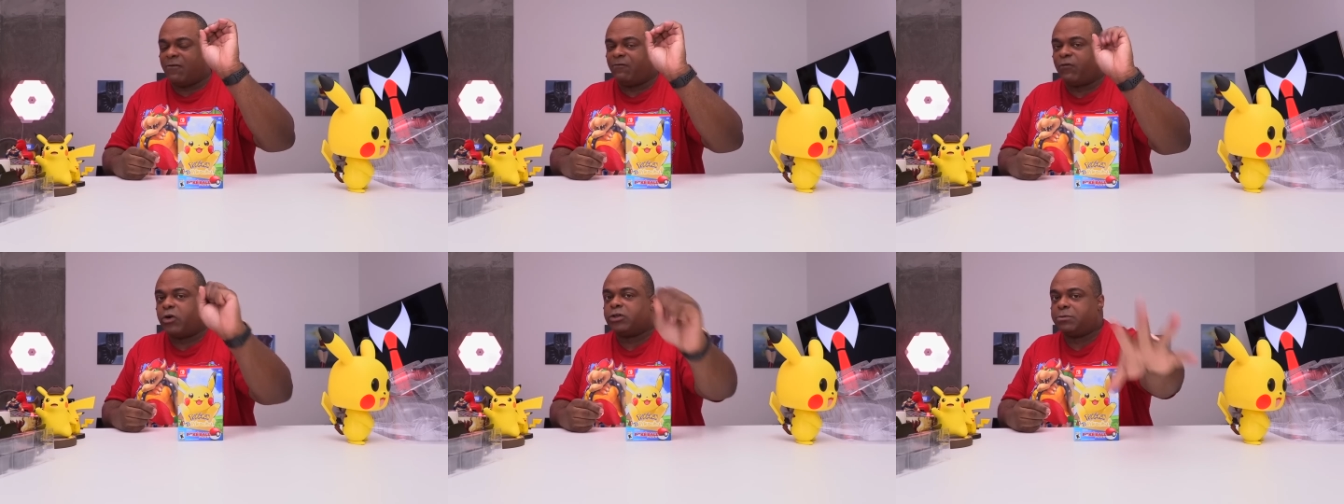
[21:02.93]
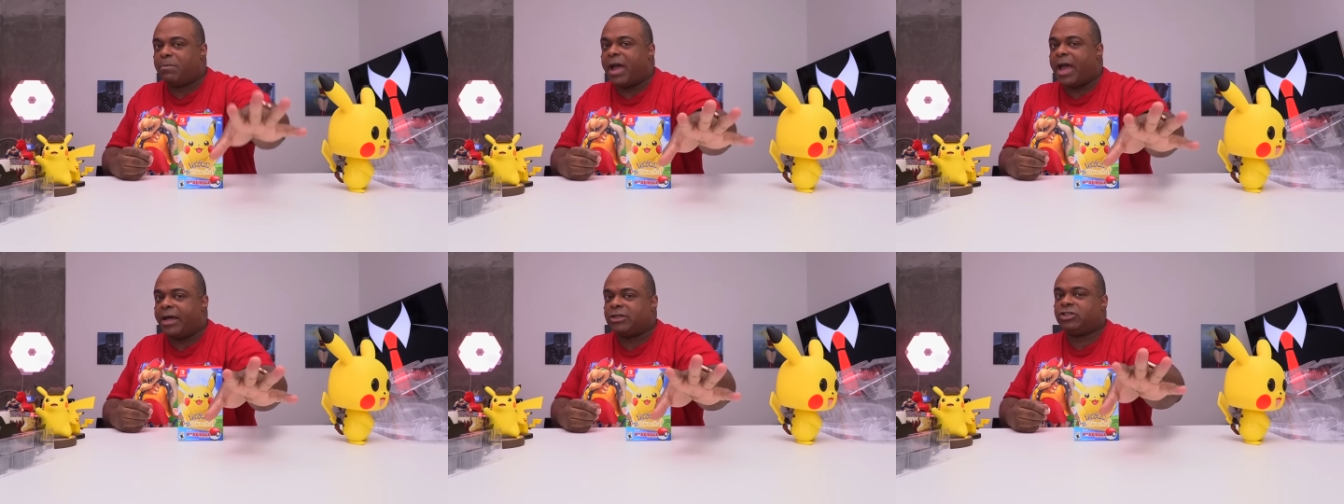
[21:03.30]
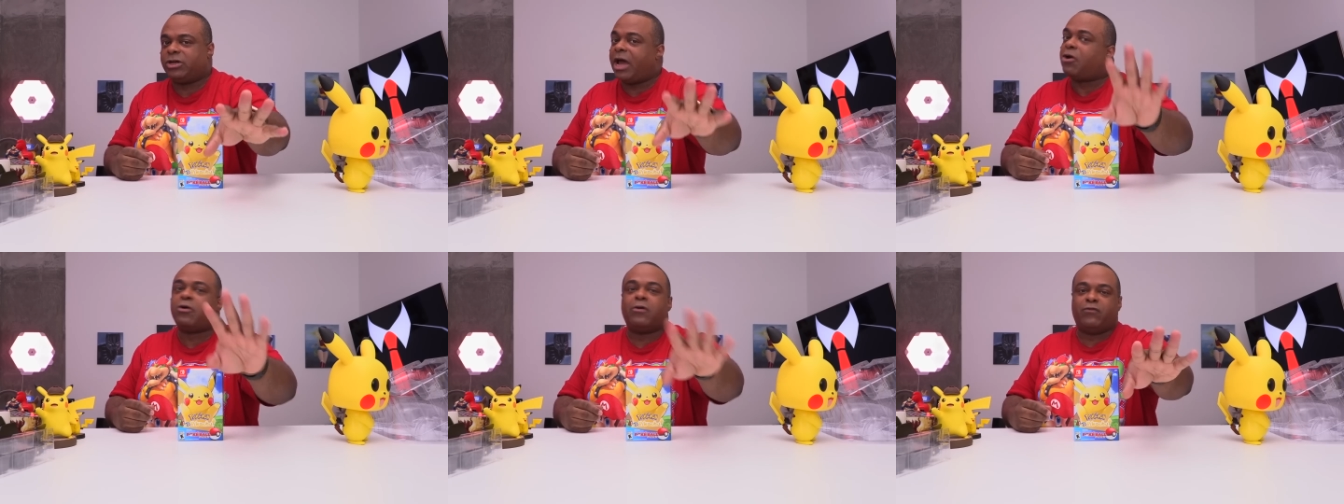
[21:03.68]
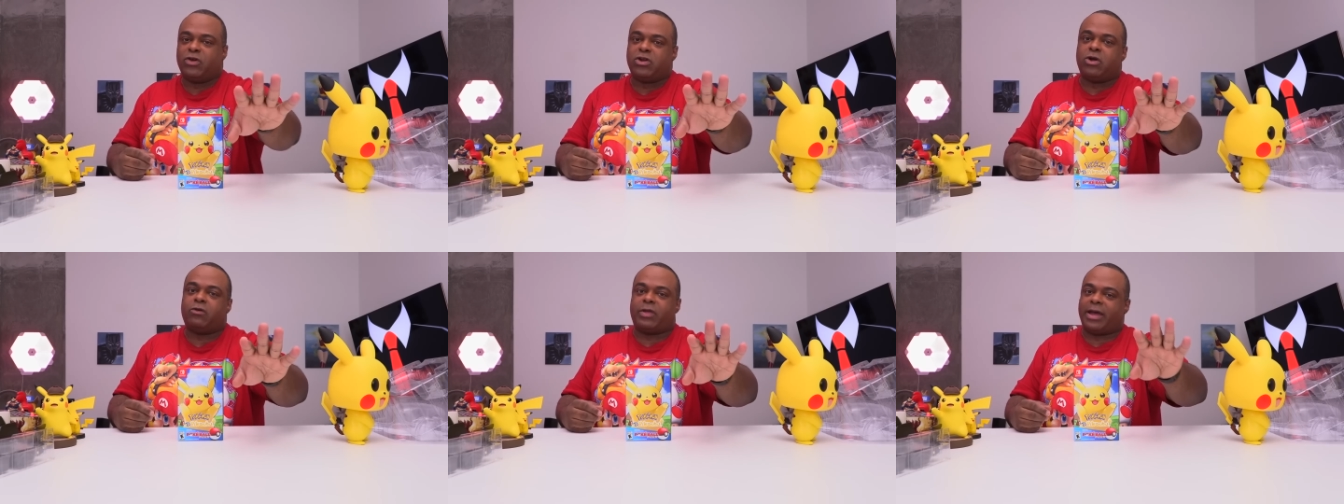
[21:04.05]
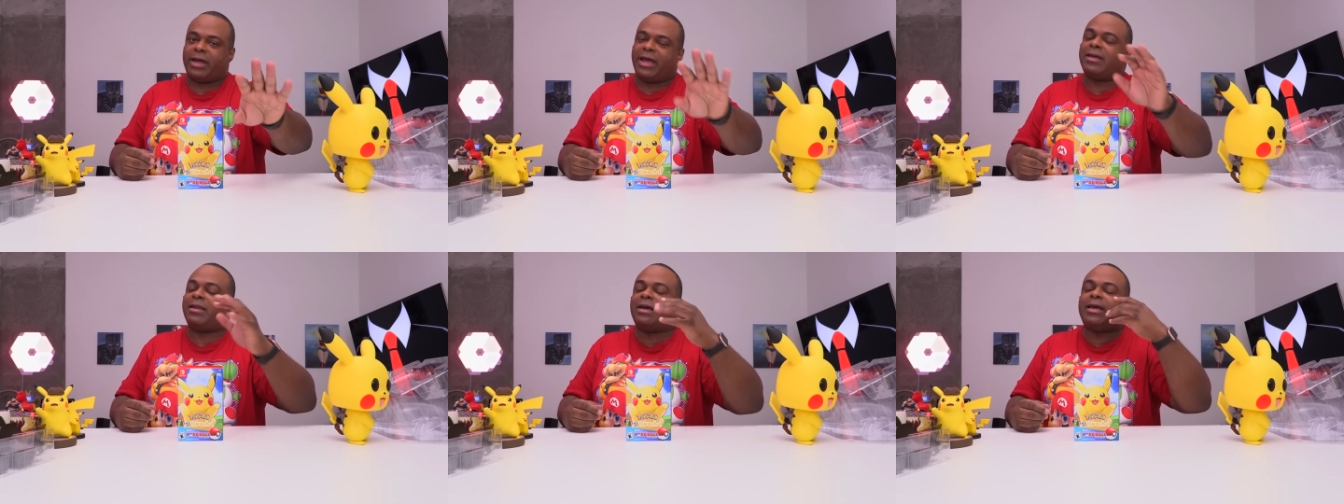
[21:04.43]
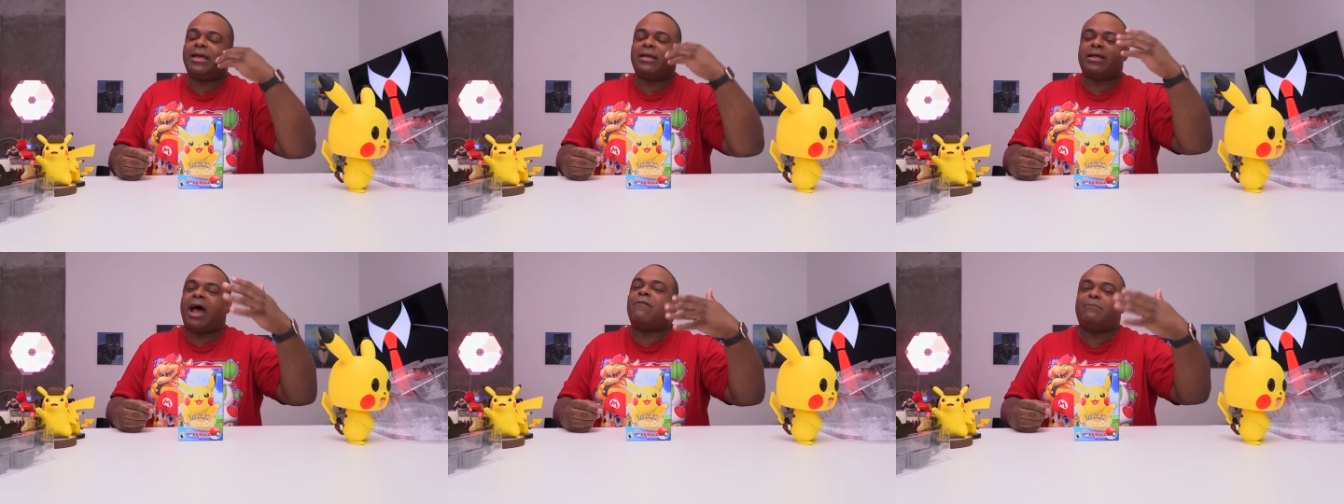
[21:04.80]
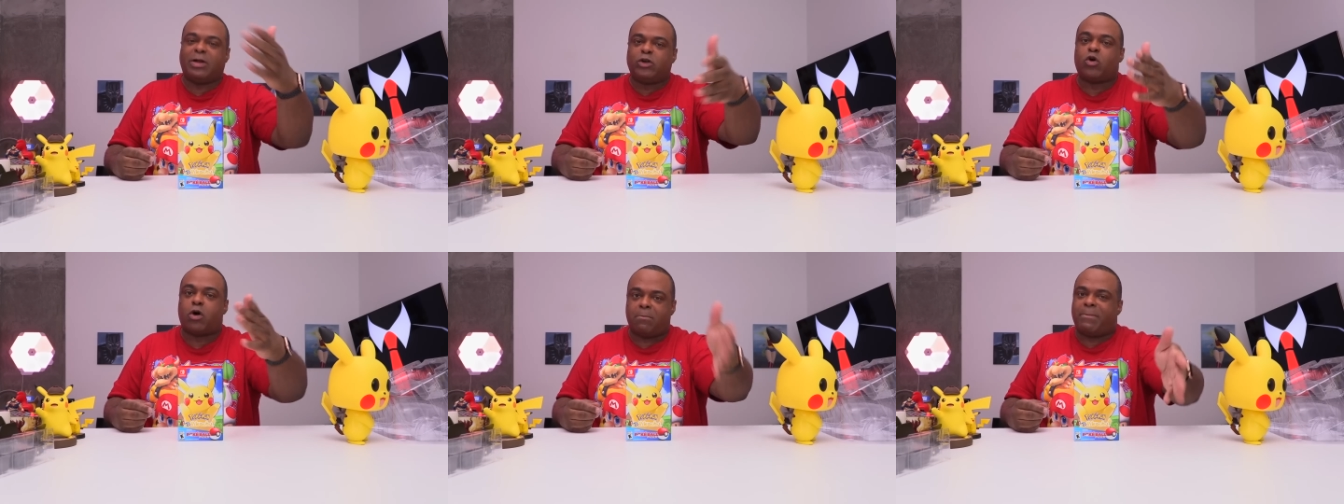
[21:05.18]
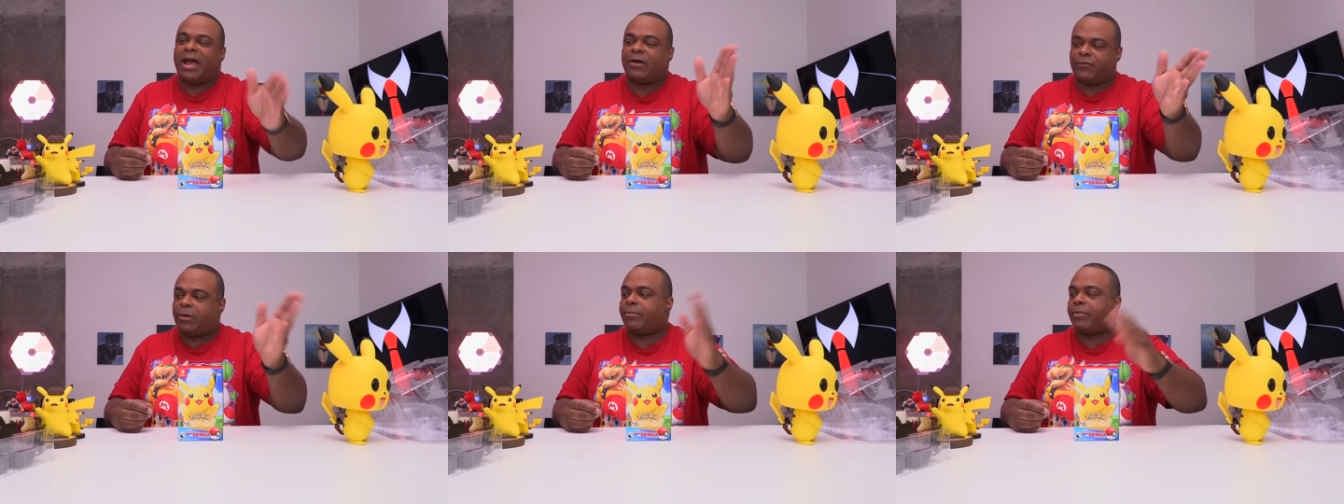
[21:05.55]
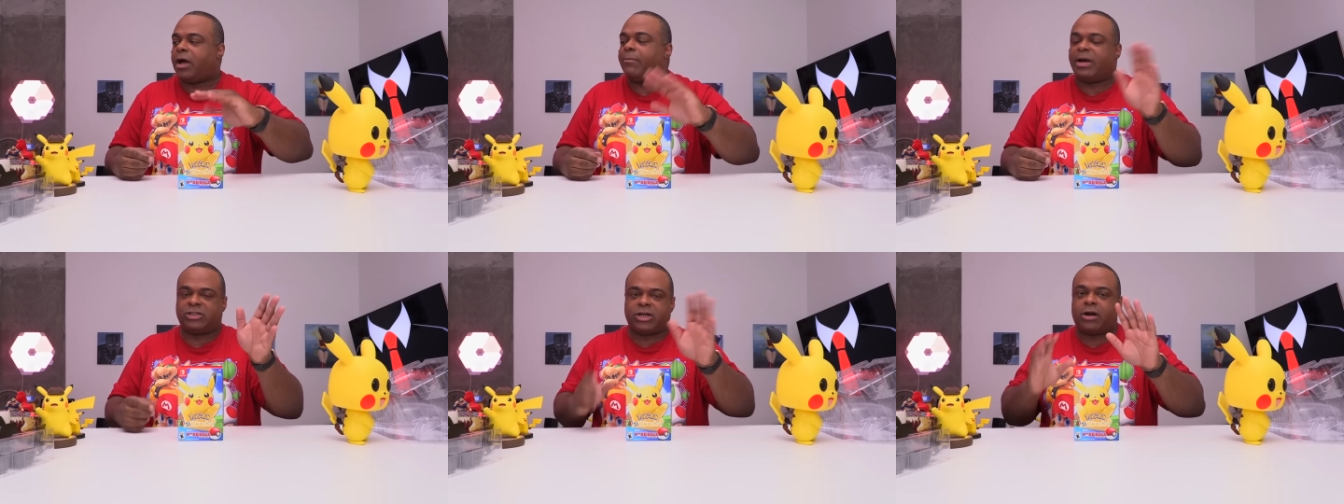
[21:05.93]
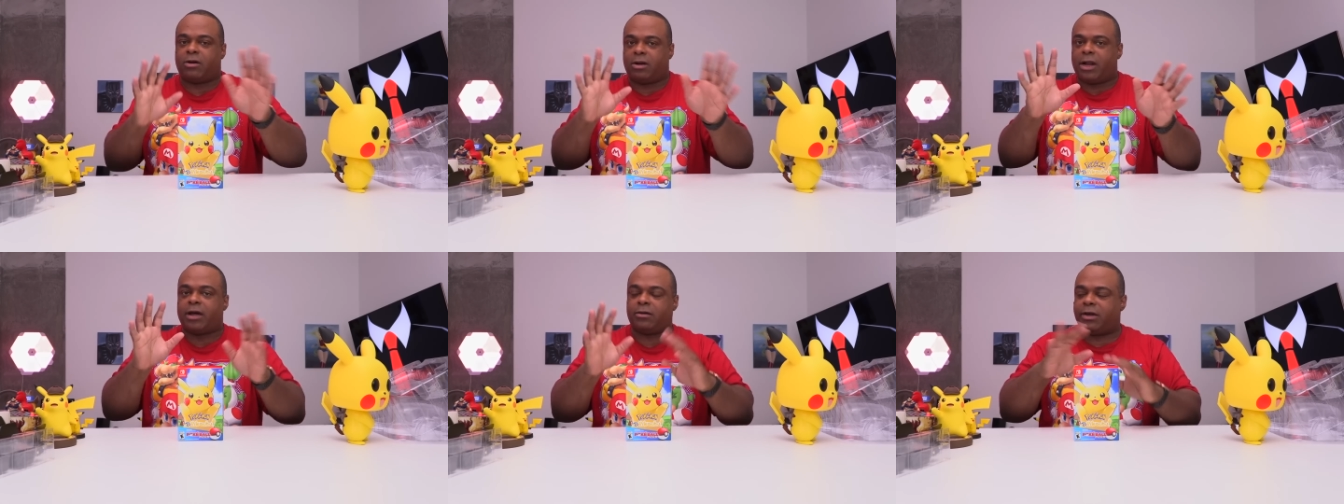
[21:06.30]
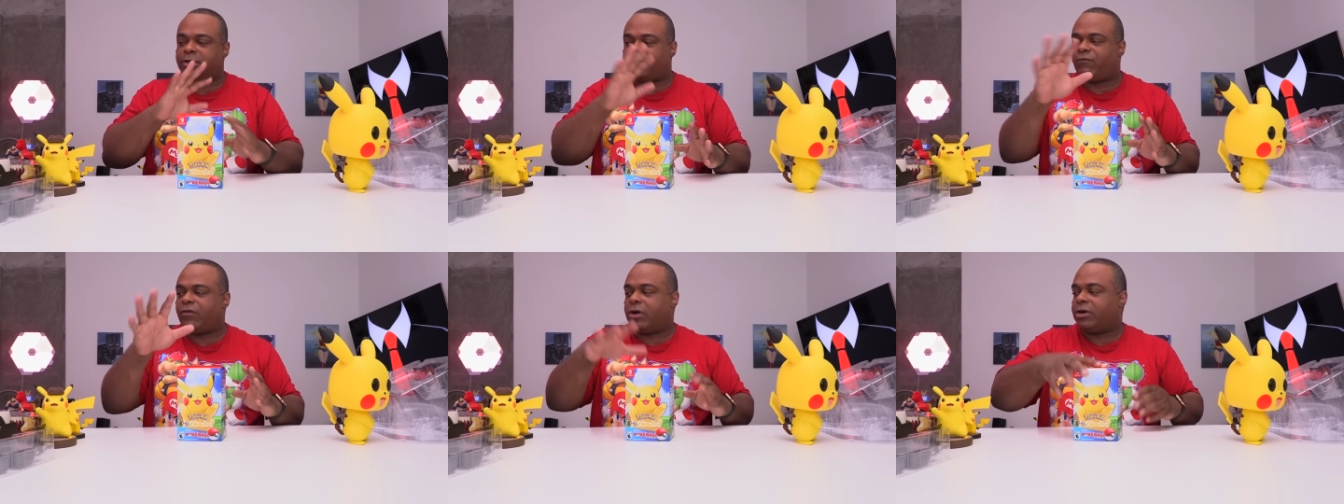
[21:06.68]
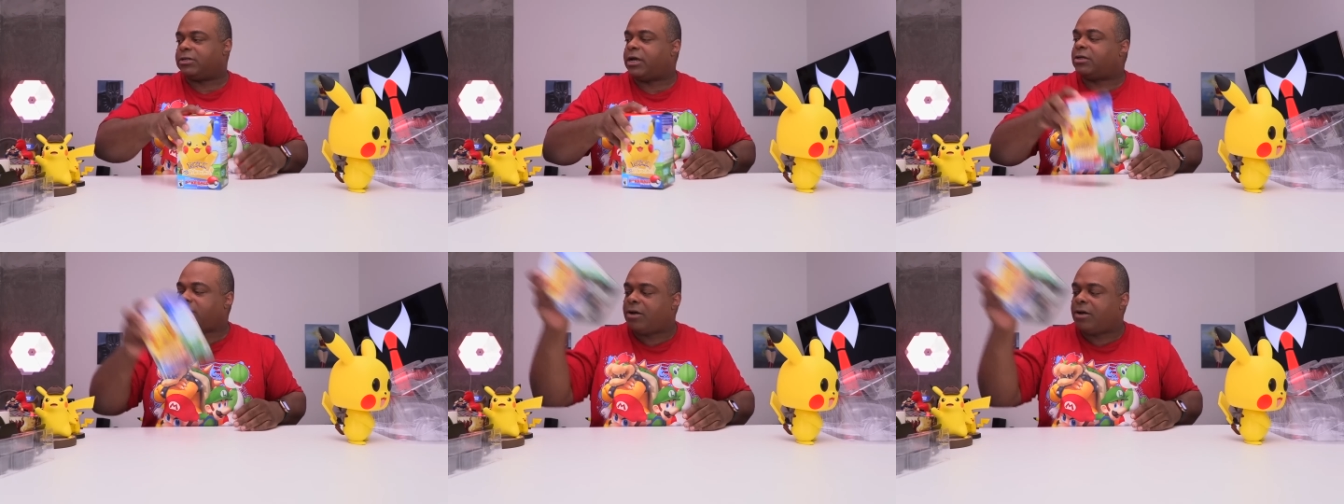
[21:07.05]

first batch. I don't know if you knew that. It, it, I've been doing math on, on, my channel a lot and figuring this out.